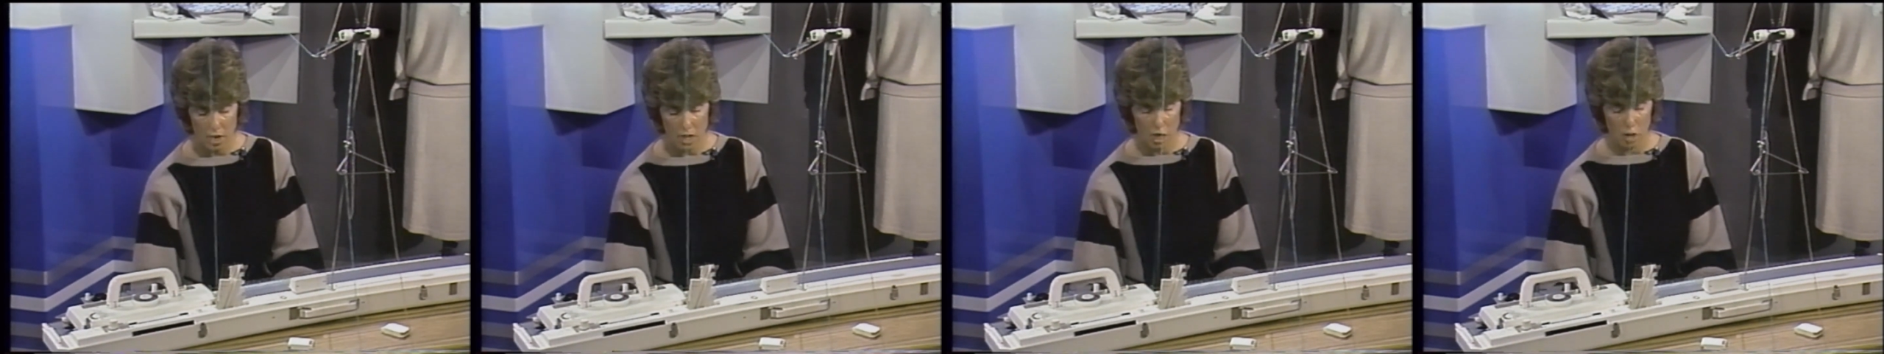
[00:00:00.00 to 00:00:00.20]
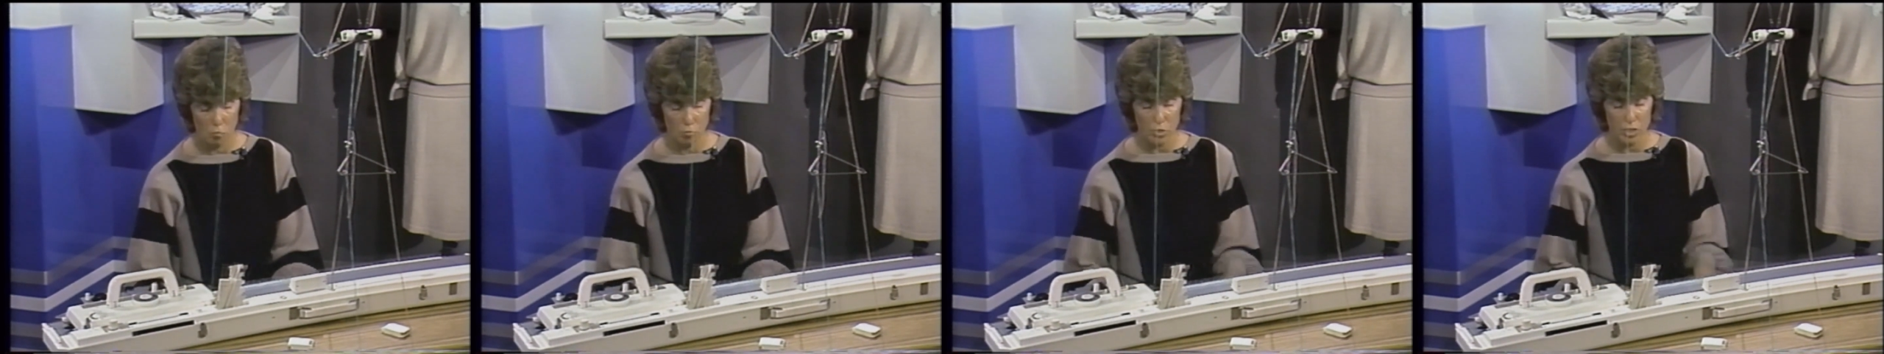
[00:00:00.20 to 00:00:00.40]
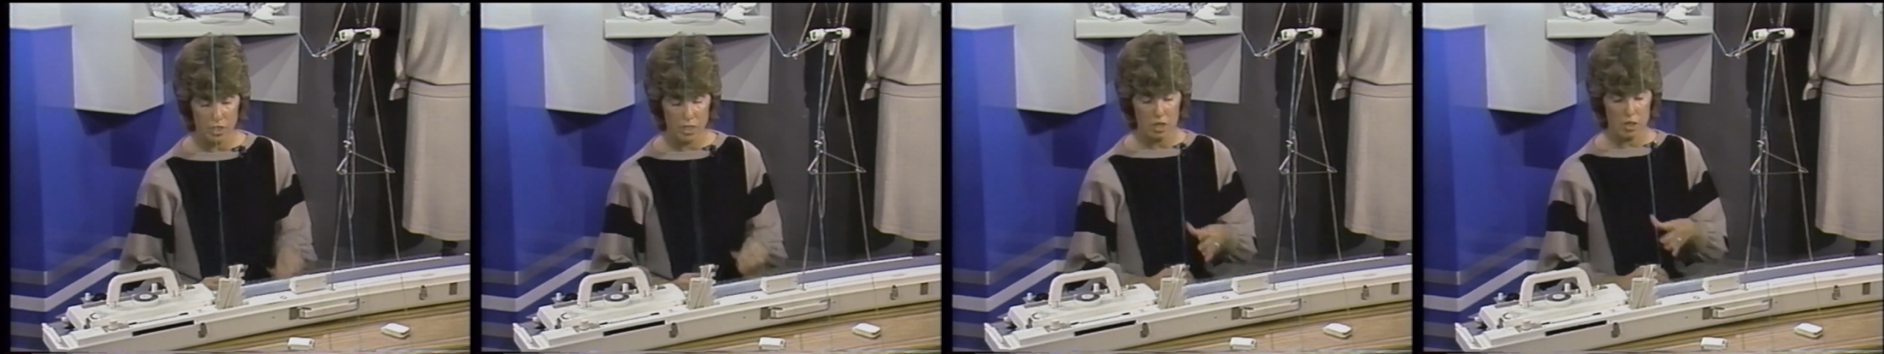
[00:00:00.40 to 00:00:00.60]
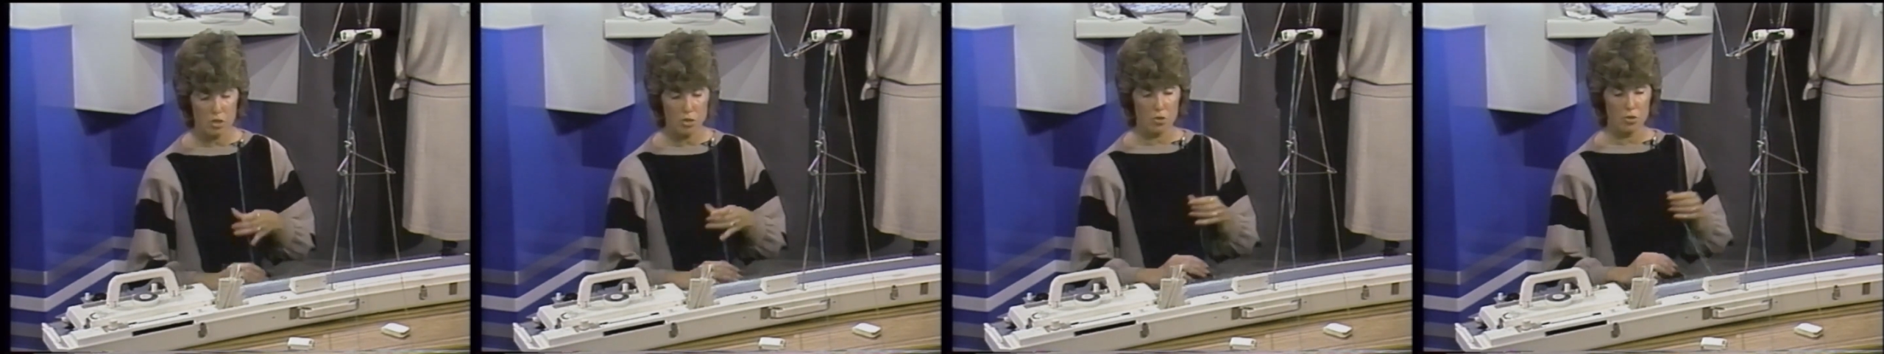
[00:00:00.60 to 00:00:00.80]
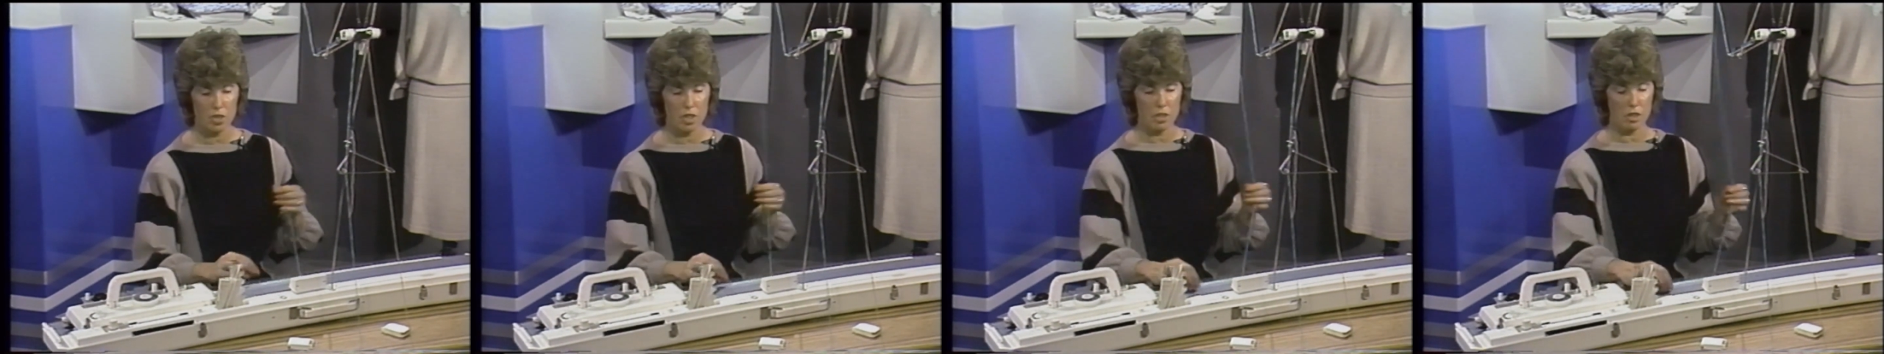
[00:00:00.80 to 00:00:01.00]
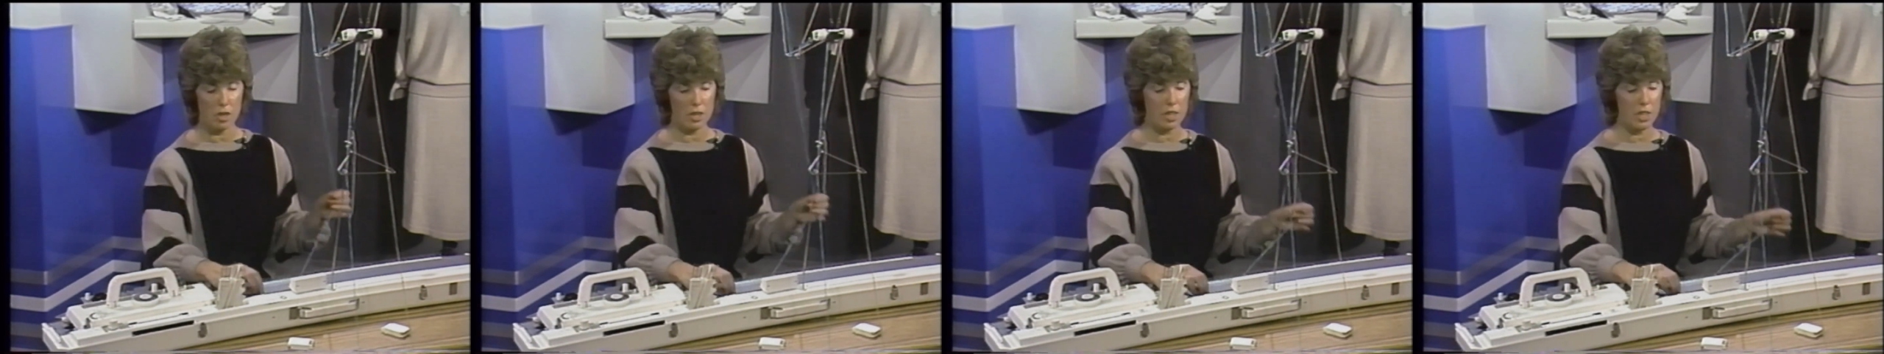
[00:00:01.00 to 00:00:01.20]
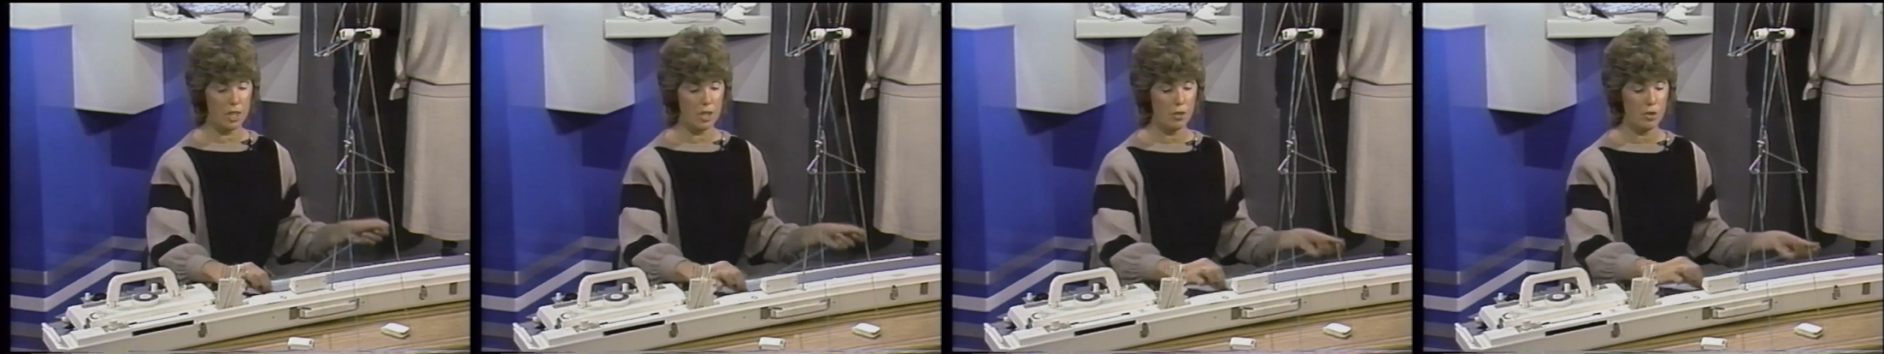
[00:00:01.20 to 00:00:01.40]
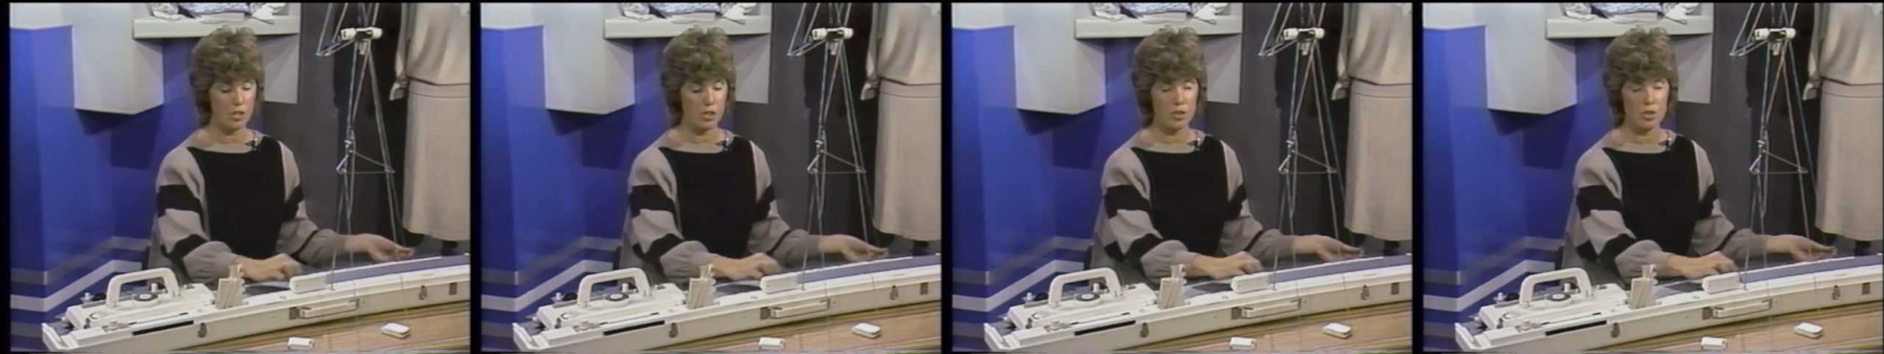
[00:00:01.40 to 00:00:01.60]
and we need to get our
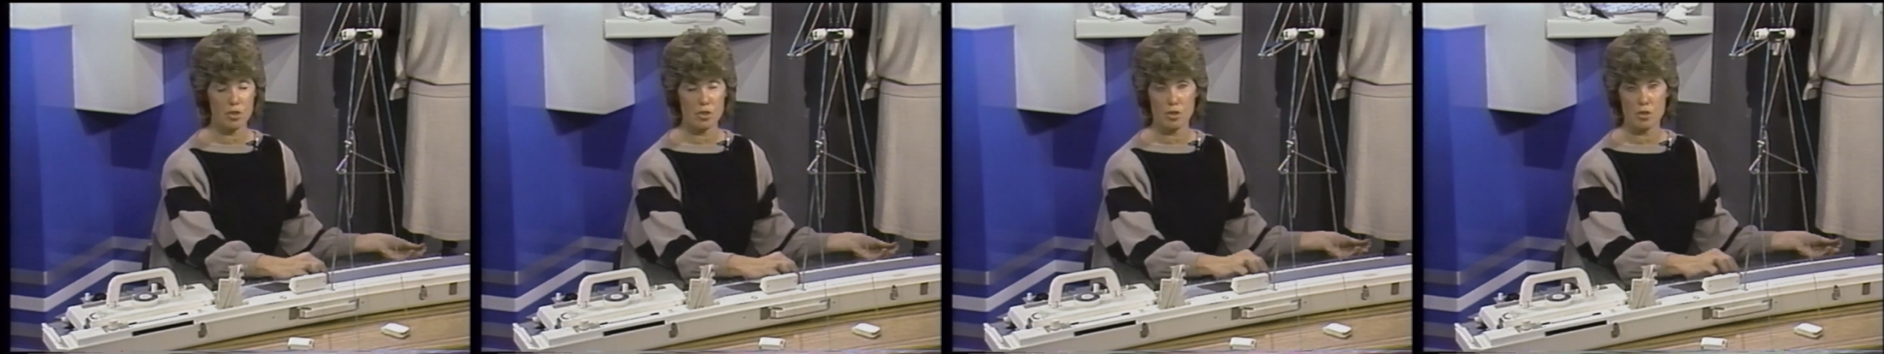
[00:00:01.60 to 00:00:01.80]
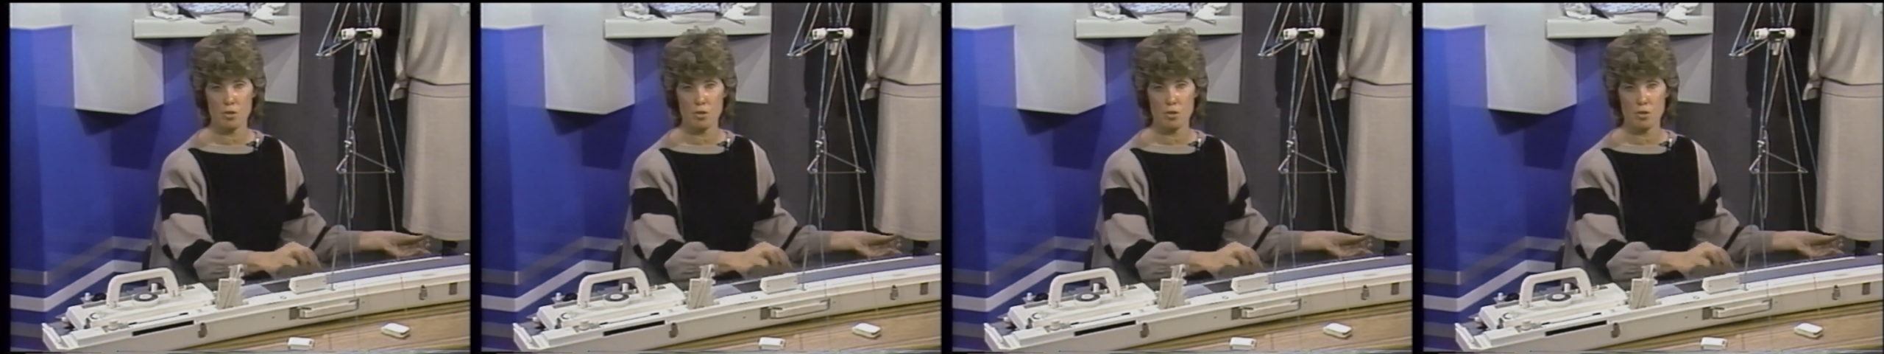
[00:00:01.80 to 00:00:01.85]
carriage